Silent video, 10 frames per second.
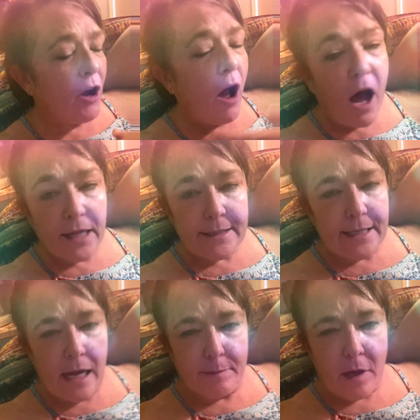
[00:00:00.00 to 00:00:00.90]

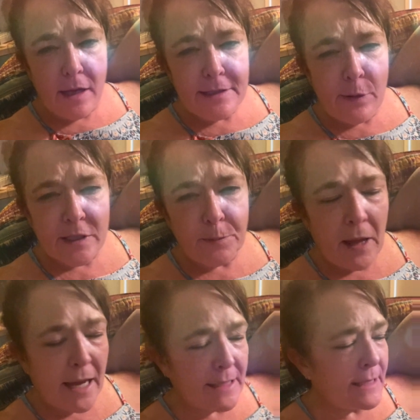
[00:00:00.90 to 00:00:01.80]
concept, also
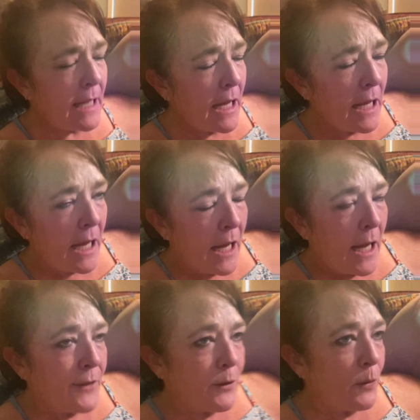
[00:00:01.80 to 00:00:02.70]
explains
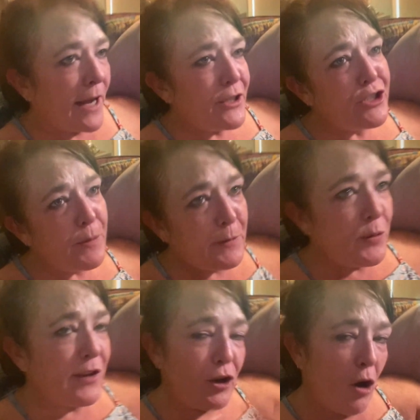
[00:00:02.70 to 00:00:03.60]
the relationship
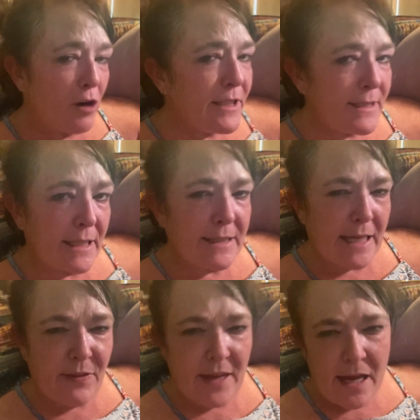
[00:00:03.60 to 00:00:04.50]
between the narcissist
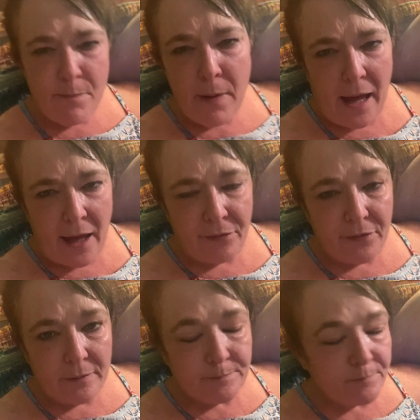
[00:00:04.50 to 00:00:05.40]
and the
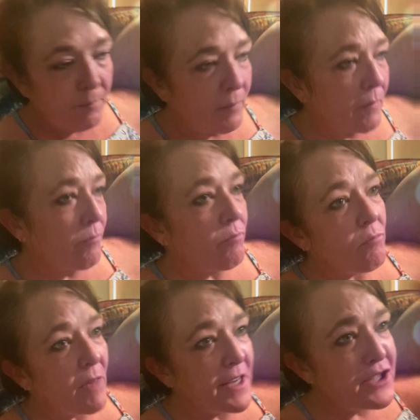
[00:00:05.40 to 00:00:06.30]
empath.
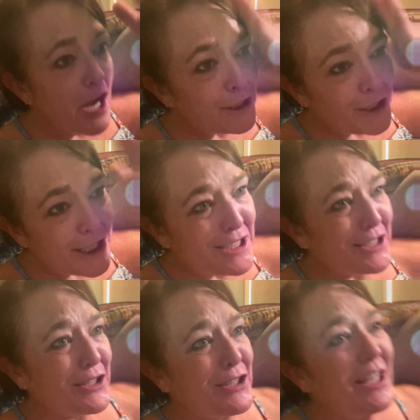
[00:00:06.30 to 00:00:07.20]
It's not just
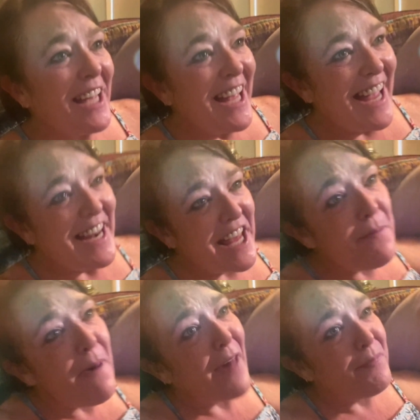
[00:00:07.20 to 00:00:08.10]
an
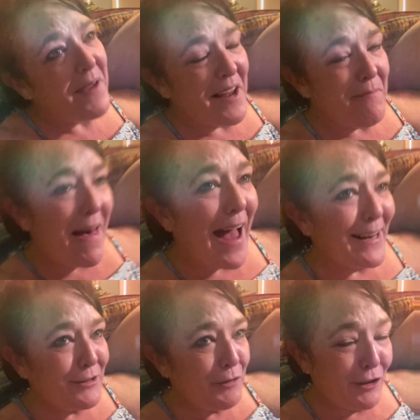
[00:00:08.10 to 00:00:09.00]
empath being a
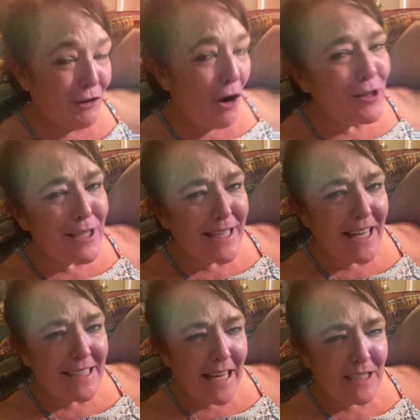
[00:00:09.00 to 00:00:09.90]
magnet to a
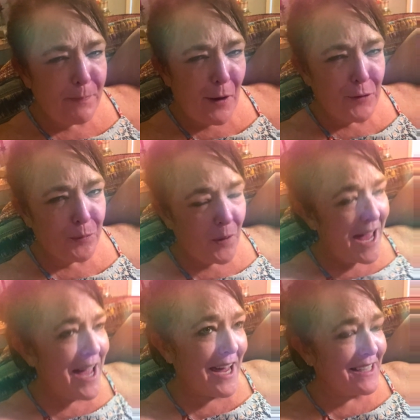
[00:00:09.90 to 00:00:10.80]
narcissist, it's both
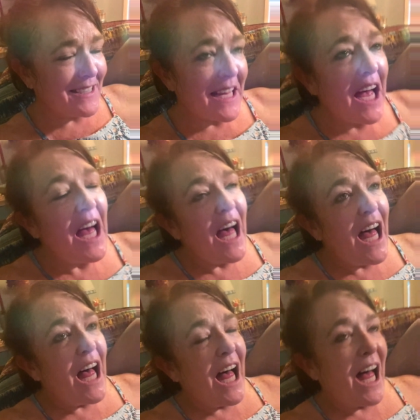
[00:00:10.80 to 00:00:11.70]
ways.
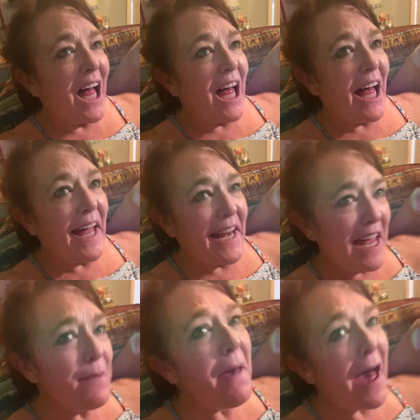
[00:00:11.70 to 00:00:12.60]
An
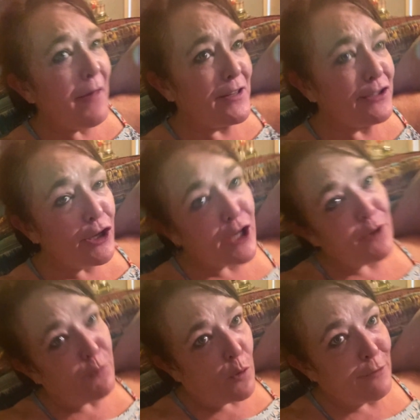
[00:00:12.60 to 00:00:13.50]
empath is
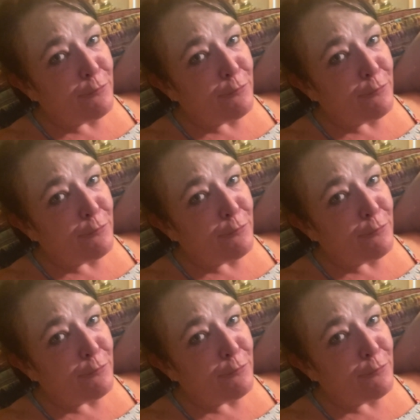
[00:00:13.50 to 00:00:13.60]
looking for a